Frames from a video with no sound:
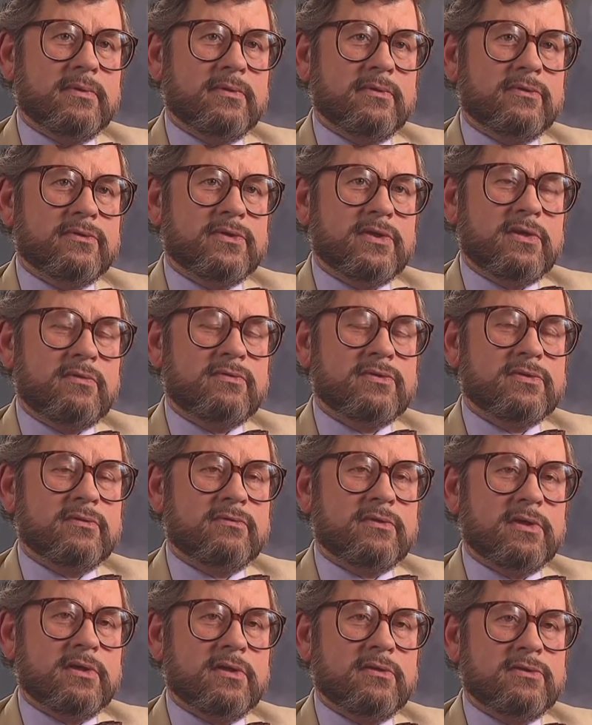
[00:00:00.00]
surface of
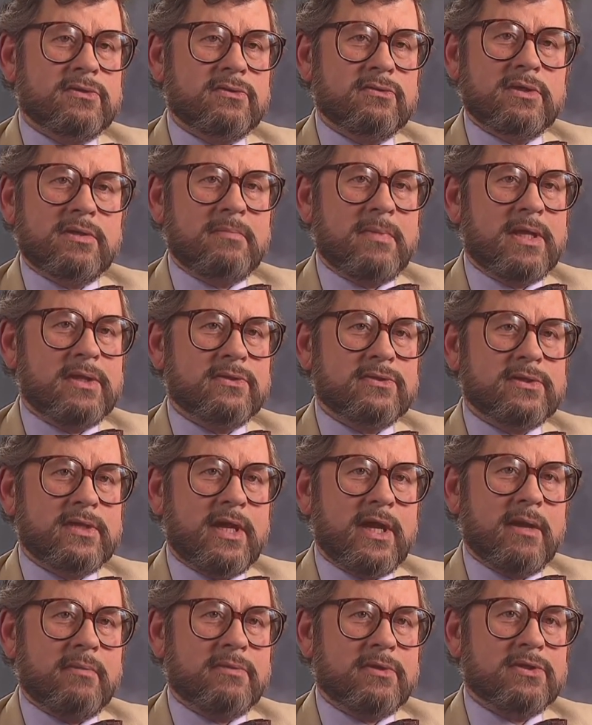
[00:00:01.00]
the Earth to an immense
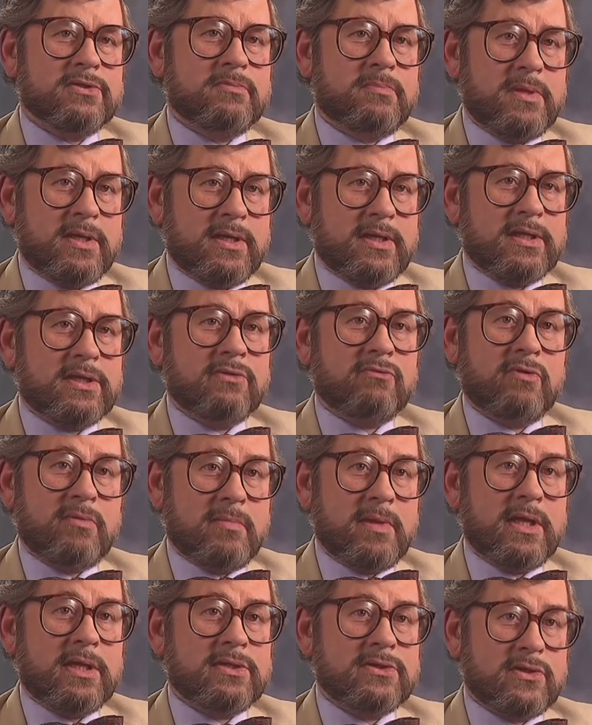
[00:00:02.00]
depth, as being the
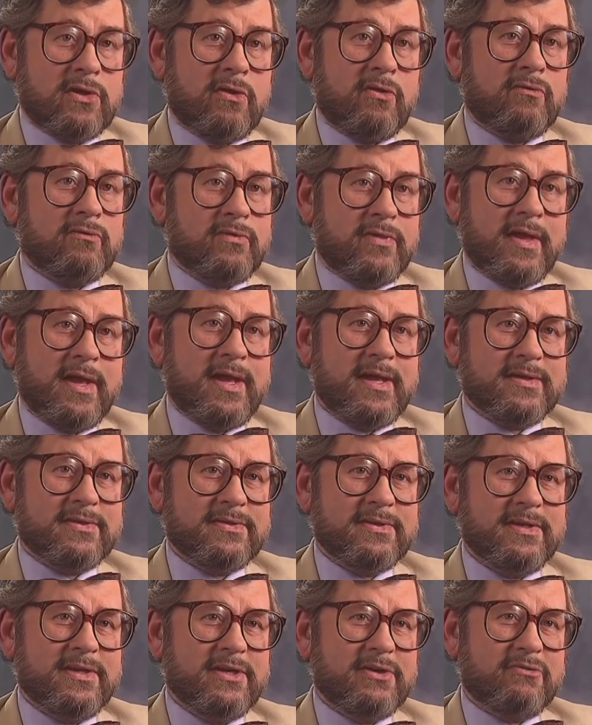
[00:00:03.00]
remains of that
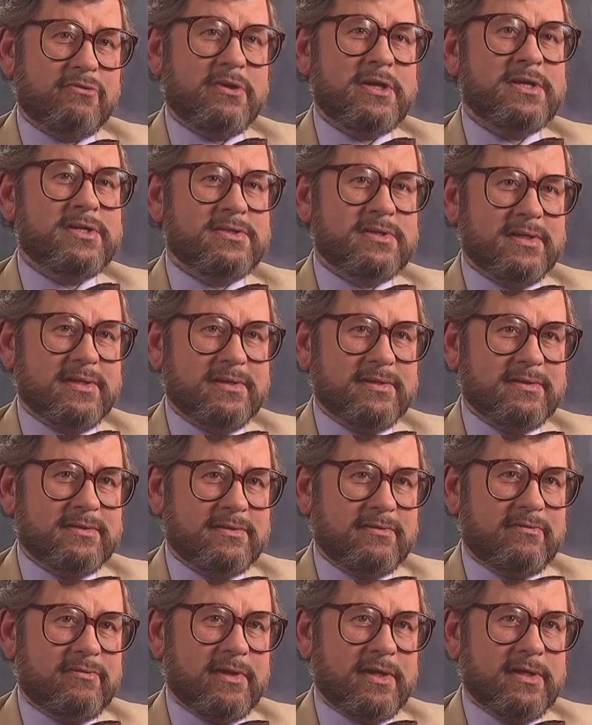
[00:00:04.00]
greater
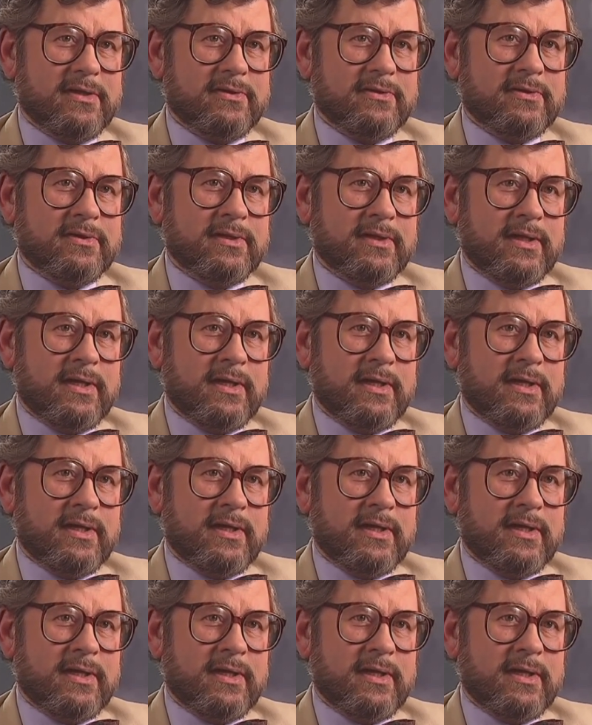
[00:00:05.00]
flood.